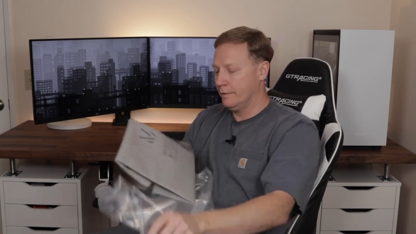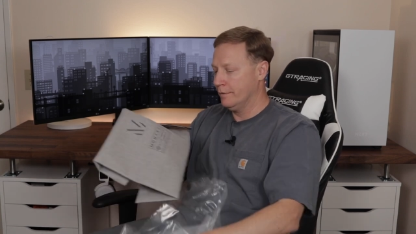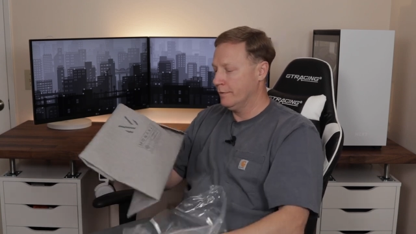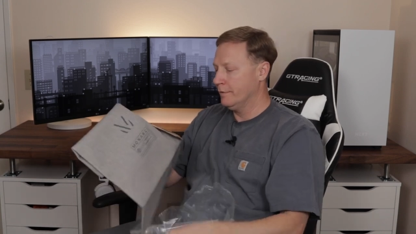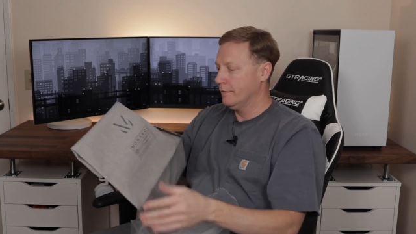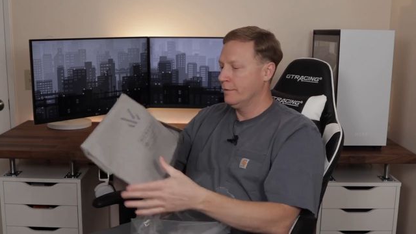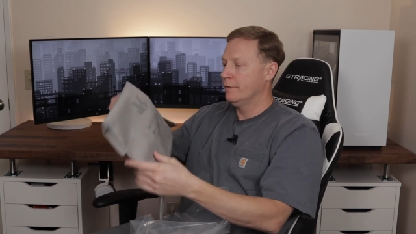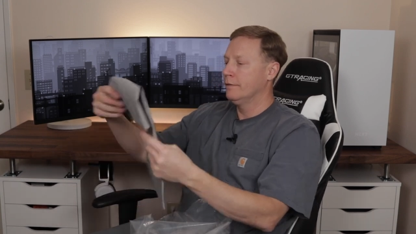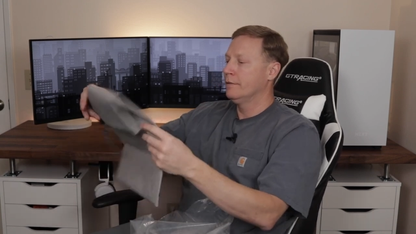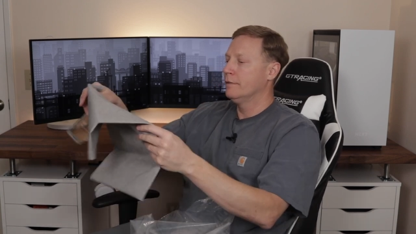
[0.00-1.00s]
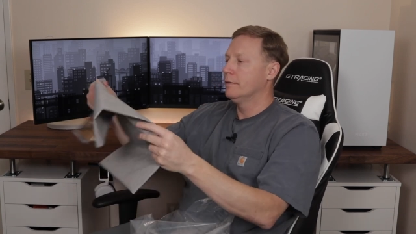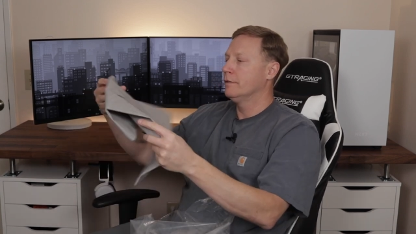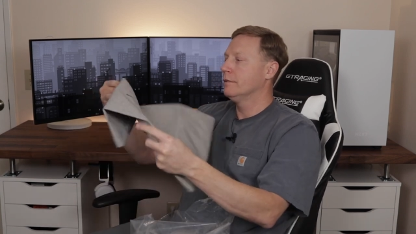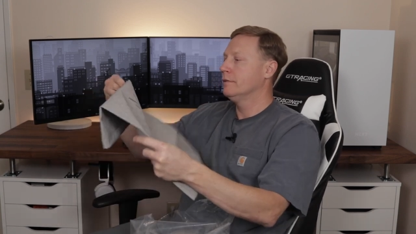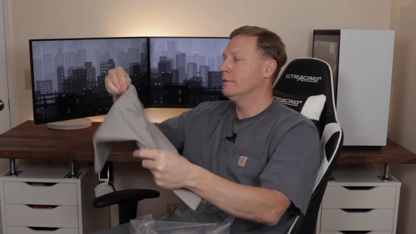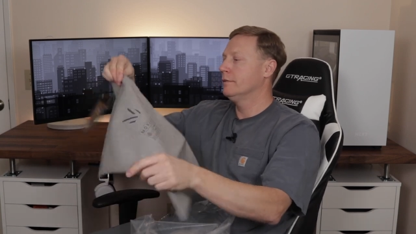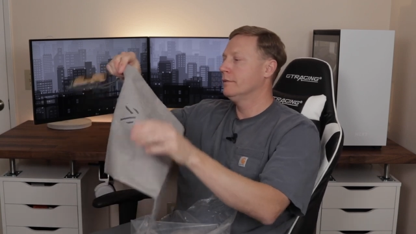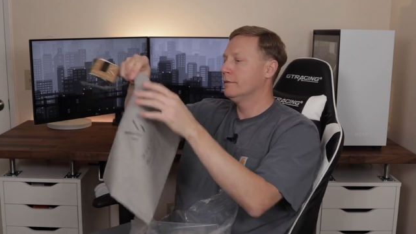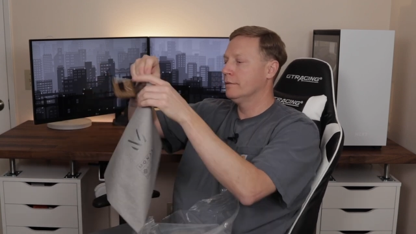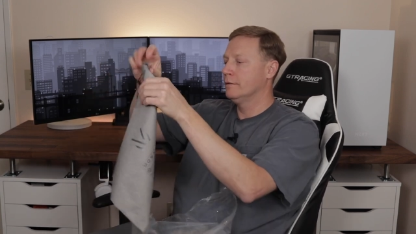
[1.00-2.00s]

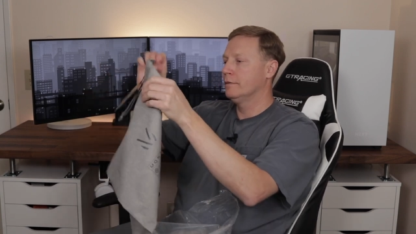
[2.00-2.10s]
(silence)